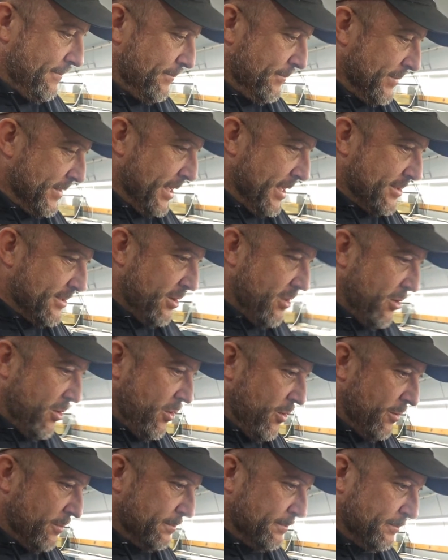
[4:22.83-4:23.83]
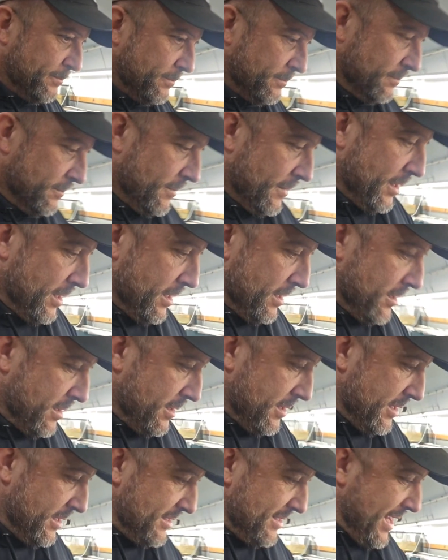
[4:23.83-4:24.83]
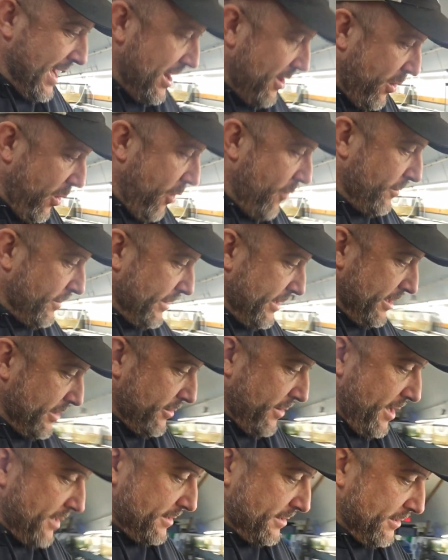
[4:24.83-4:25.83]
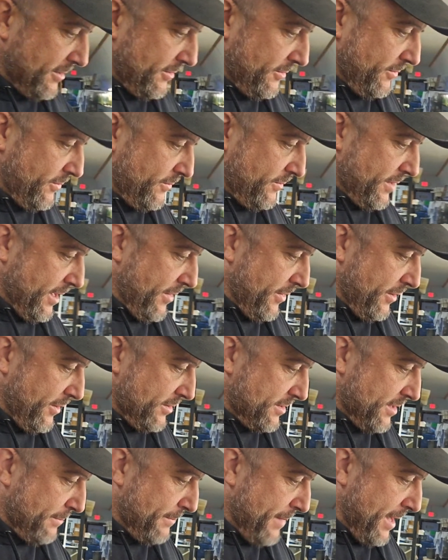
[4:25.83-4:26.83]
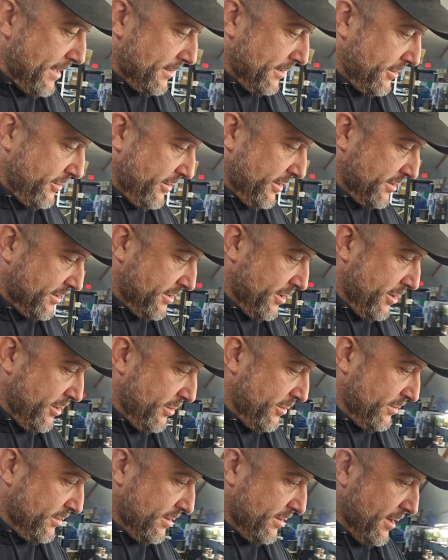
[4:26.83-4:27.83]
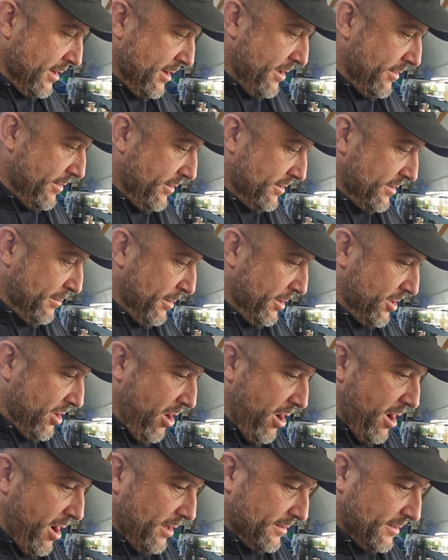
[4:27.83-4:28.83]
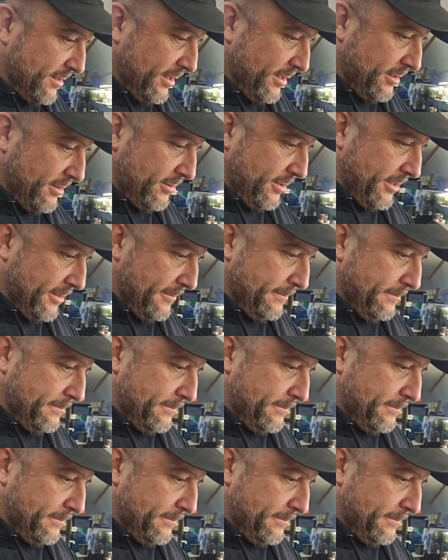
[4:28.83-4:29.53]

Needs a home. It's not overly aggressive. Then there's the Monte Cristos. There's a macaw cichlid.